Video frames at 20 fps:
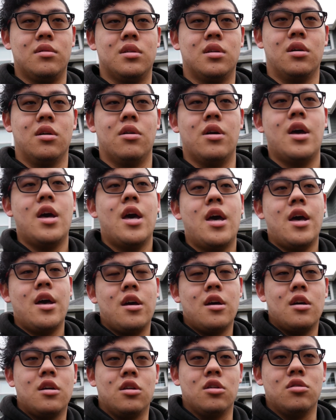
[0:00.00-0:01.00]
So
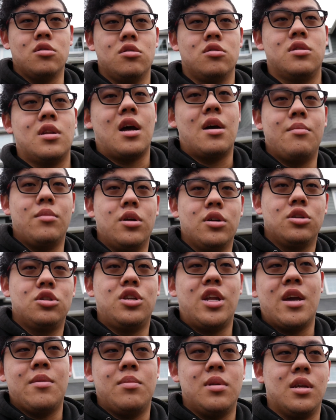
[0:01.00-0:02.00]
there's not much
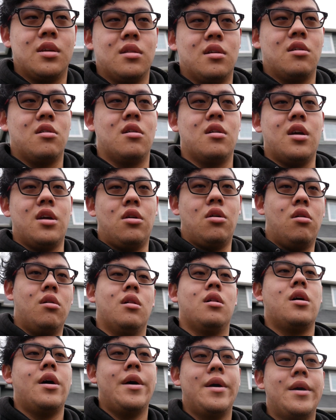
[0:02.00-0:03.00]
dampening there at
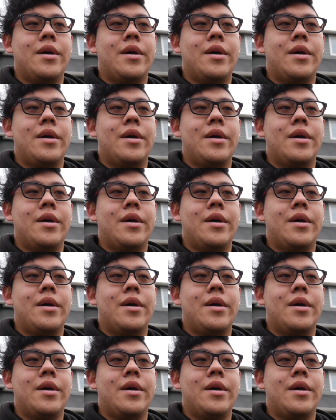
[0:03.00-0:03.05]
all.